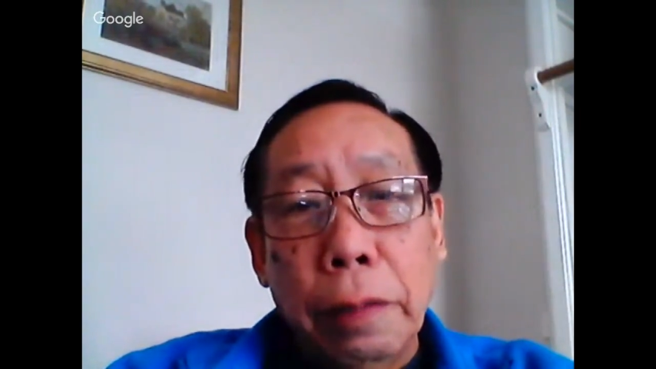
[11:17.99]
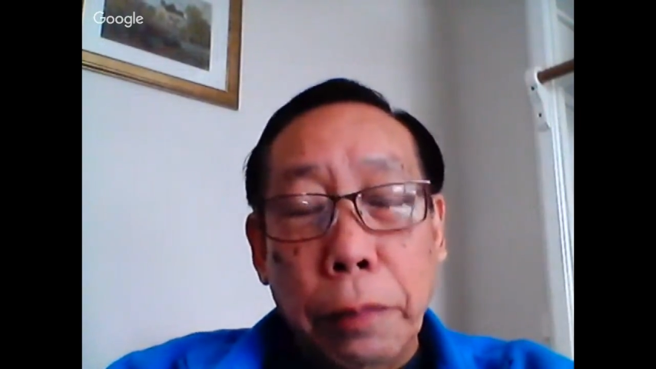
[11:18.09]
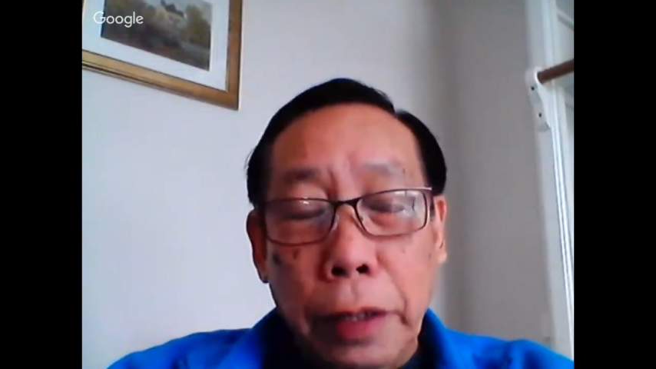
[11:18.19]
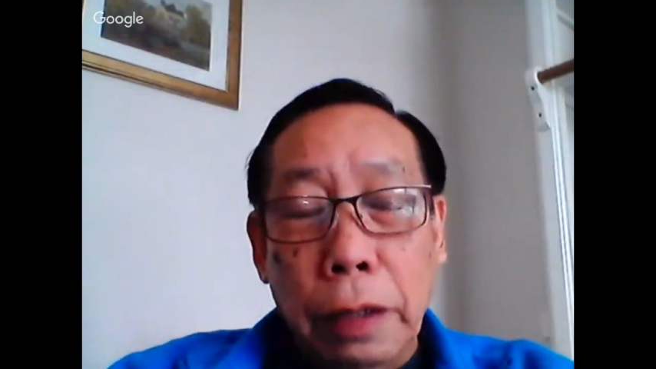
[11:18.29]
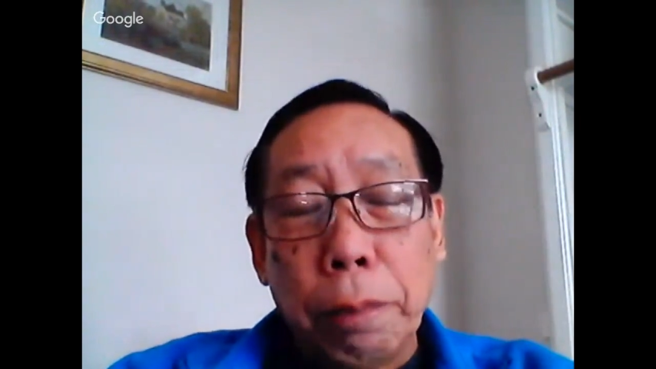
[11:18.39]

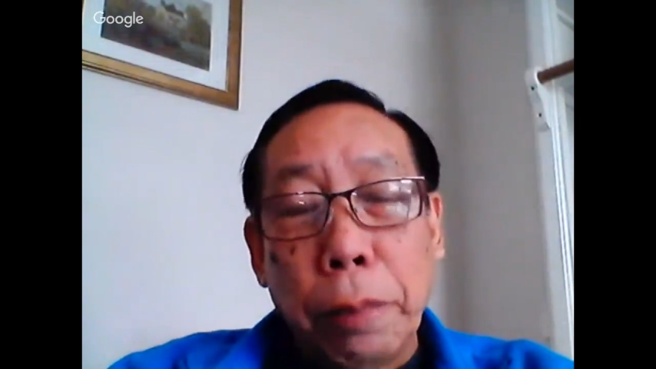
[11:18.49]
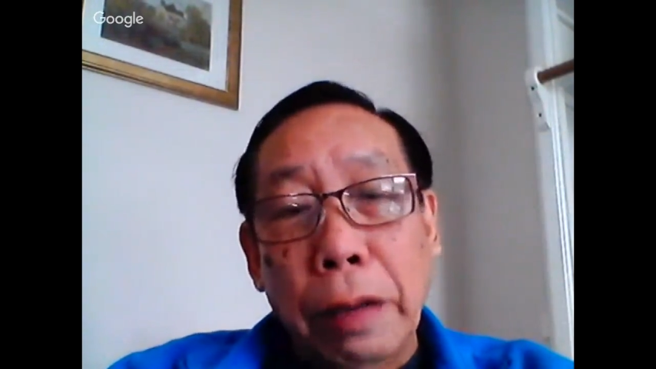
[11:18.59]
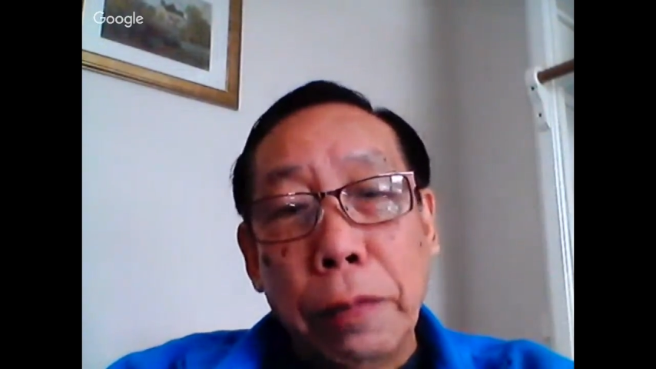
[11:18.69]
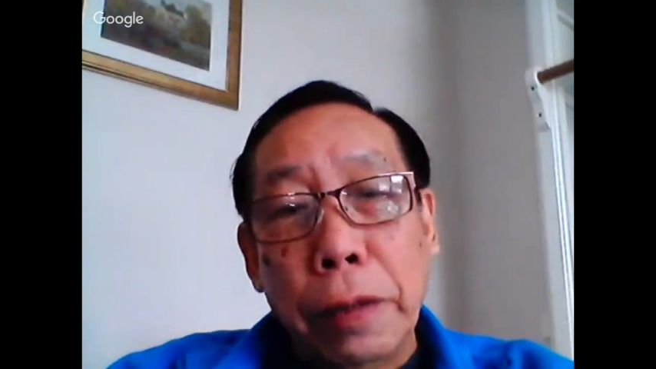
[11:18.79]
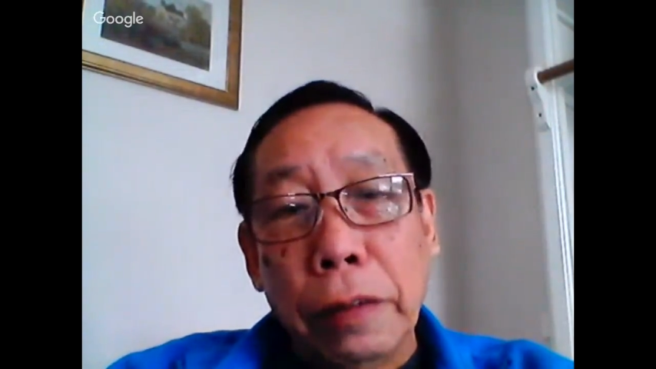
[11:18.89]
they make a
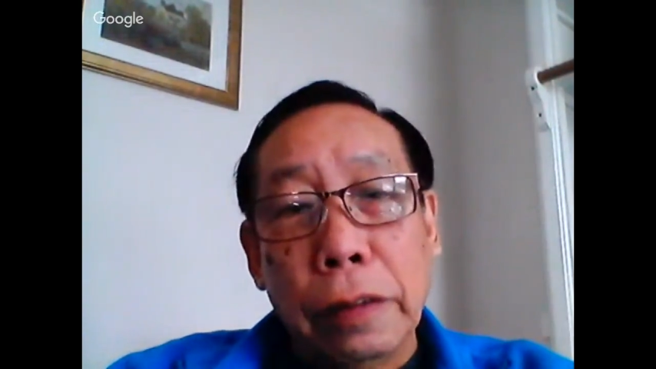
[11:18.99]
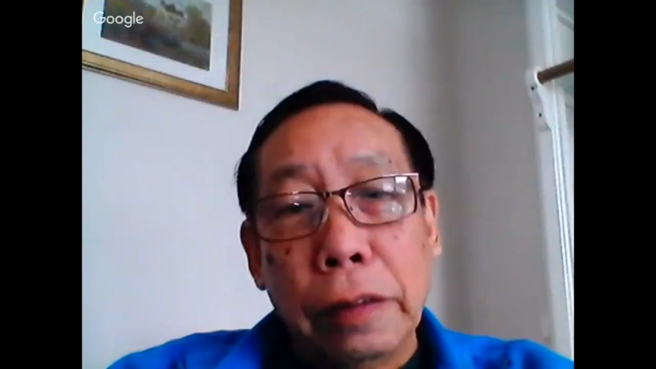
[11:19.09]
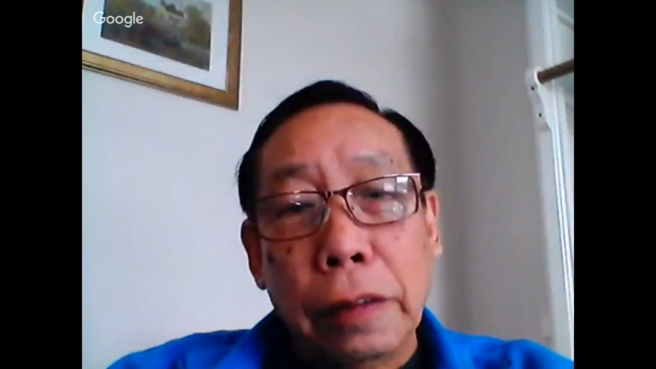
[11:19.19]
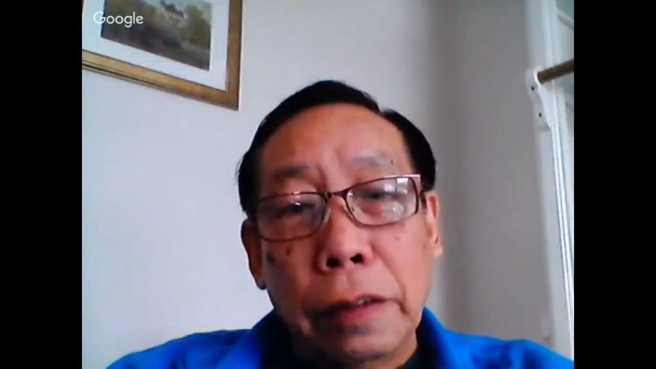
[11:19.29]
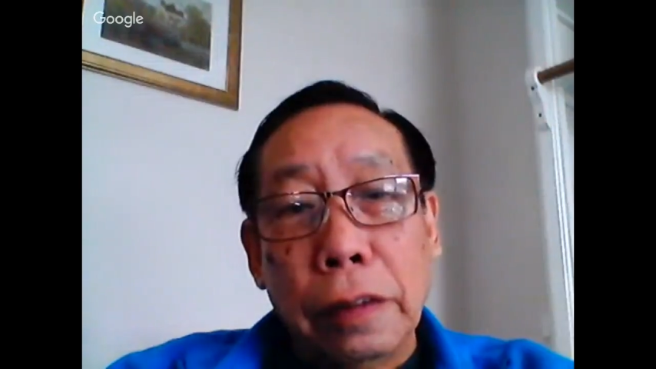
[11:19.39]

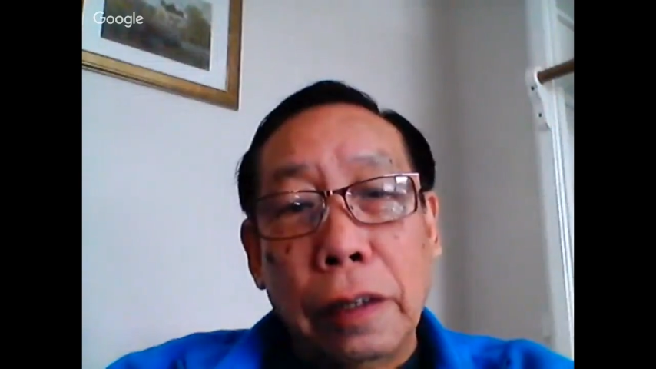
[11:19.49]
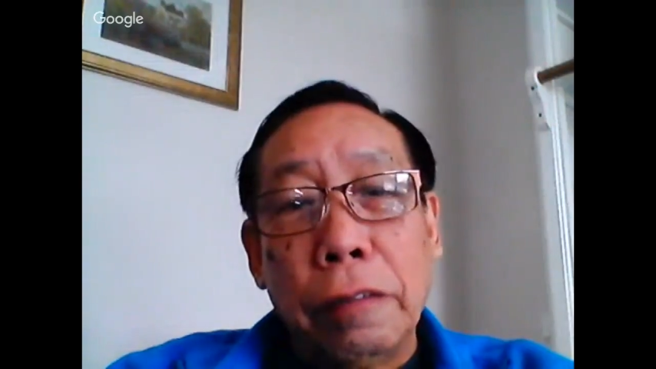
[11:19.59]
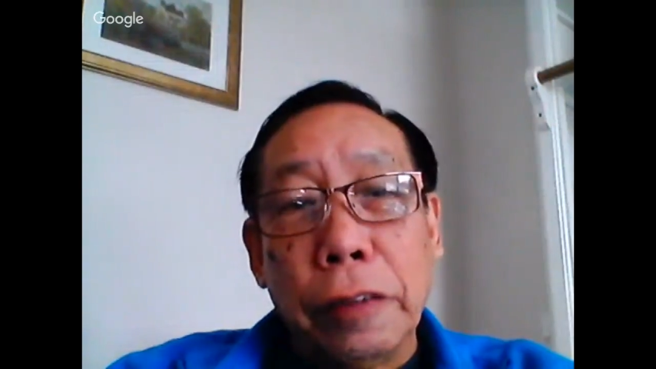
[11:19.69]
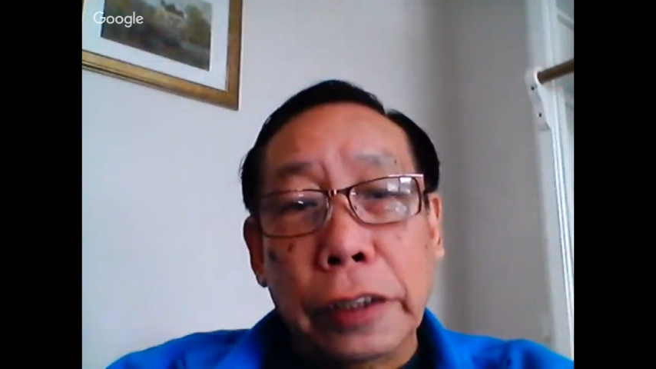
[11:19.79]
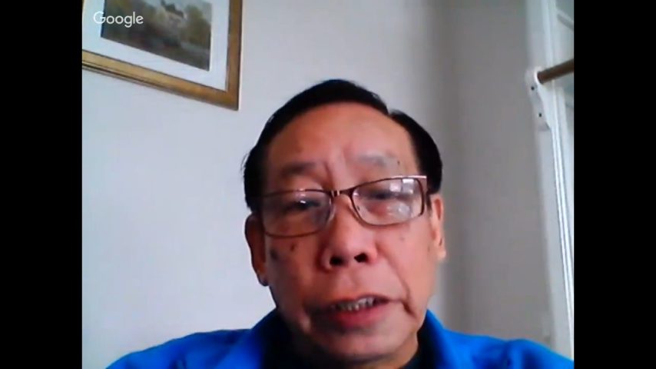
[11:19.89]
payment
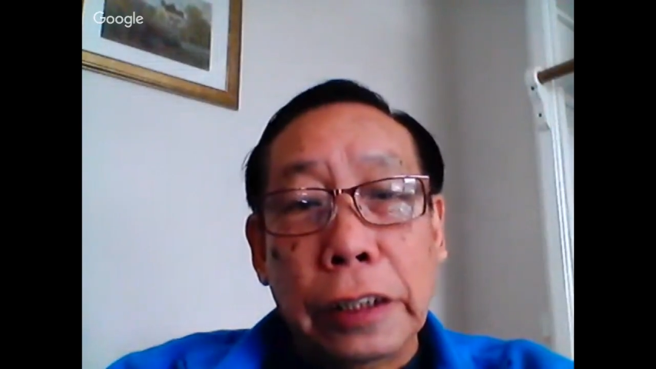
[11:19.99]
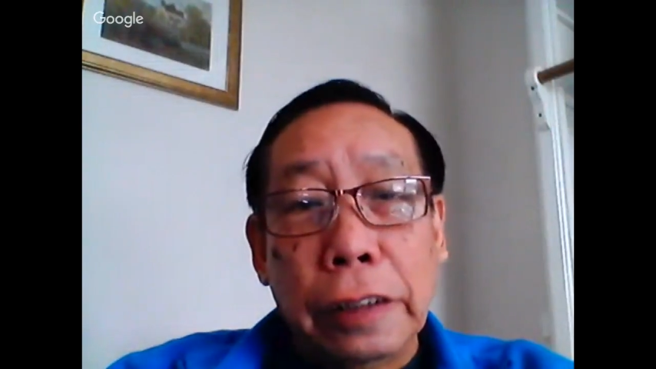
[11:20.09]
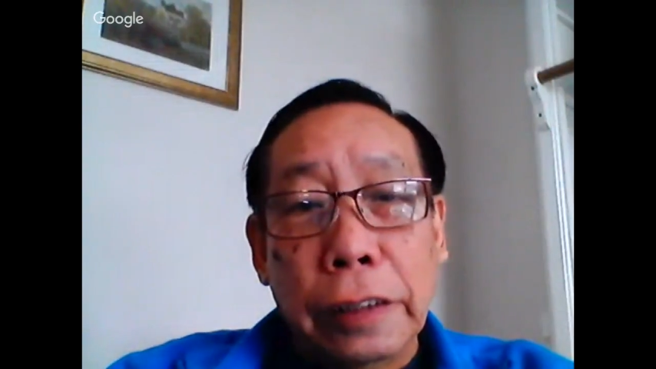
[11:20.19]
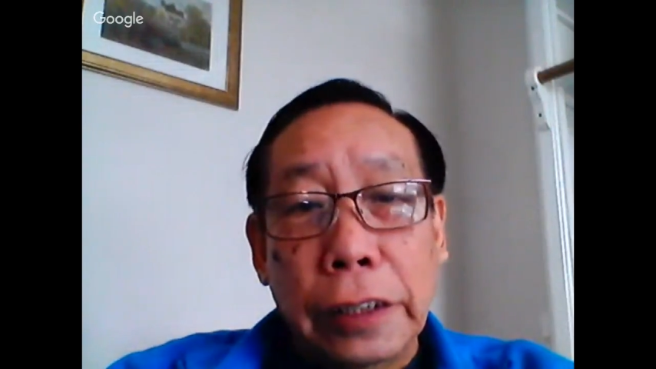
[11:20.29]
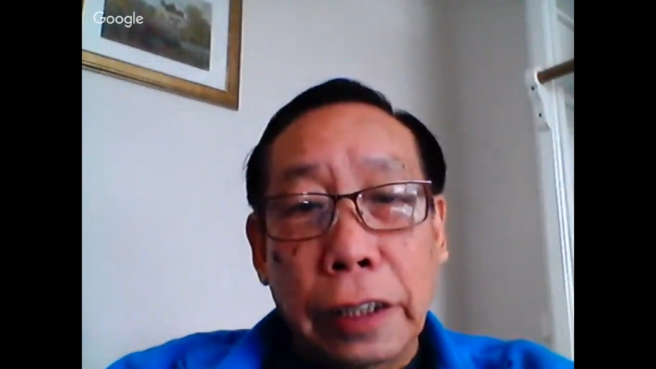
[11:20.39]
of a
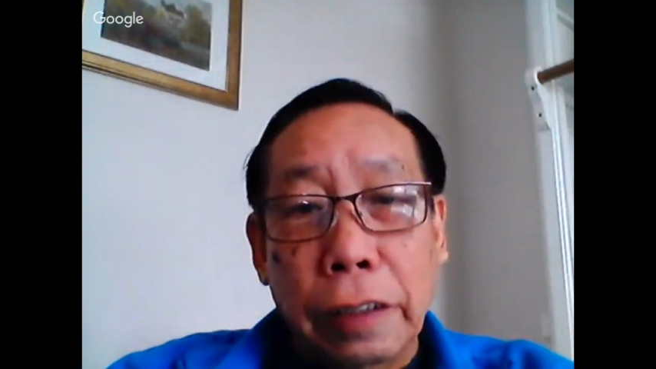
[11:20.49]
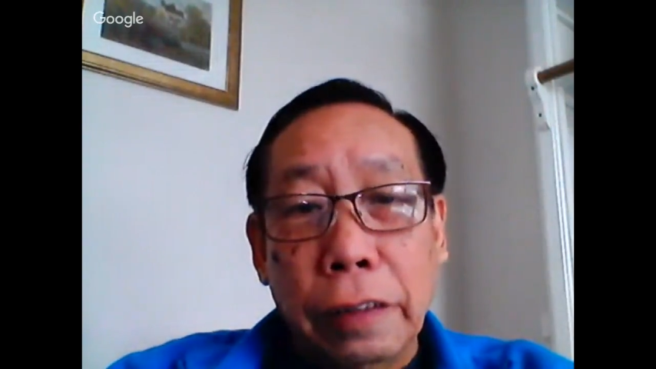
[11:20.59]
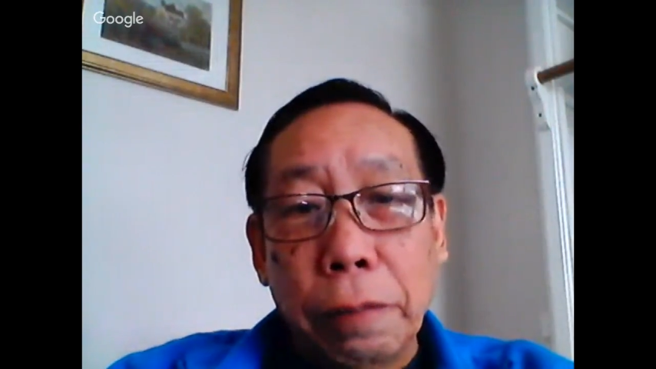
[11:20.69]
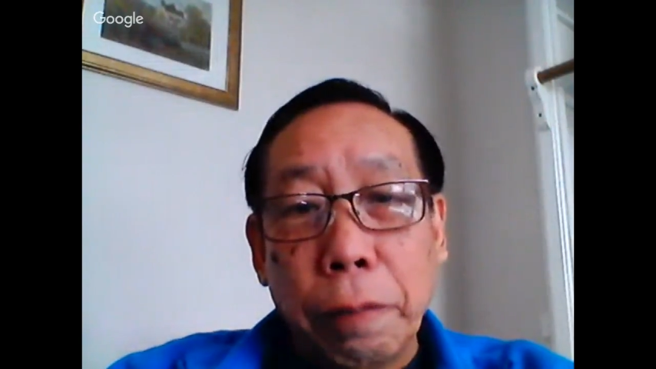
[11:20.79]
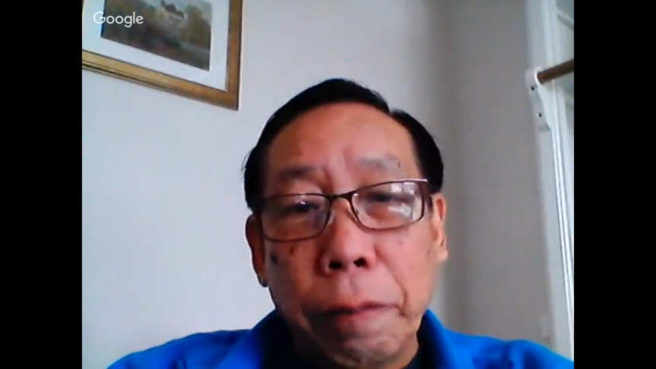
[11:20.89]
single cent,